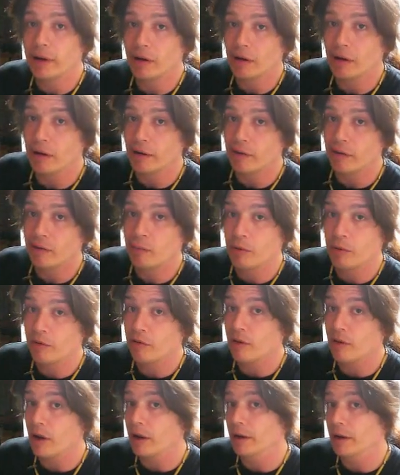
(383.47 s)
hertz per
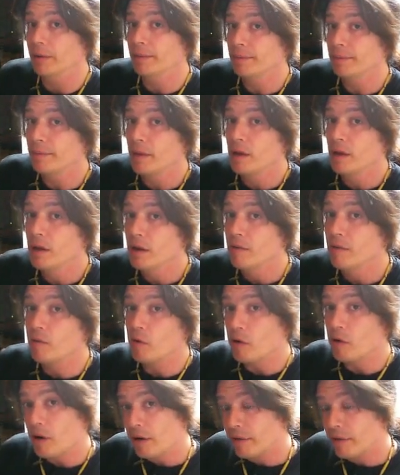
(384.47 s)
second.
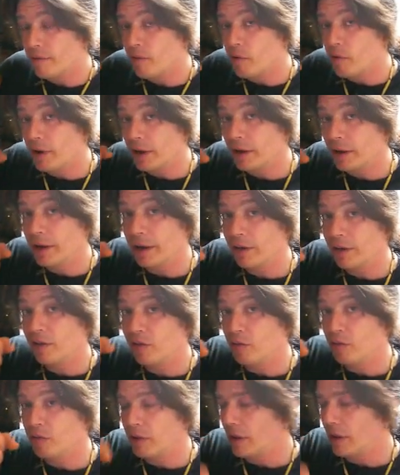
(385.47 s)
440 kicks
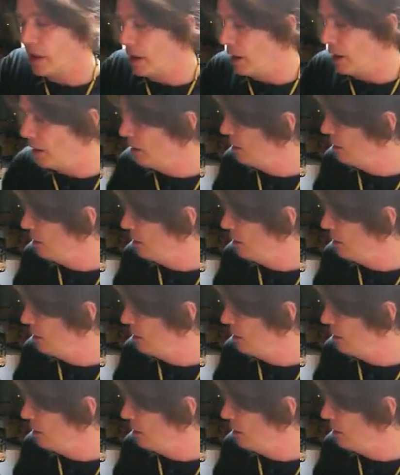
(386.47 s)
through the air.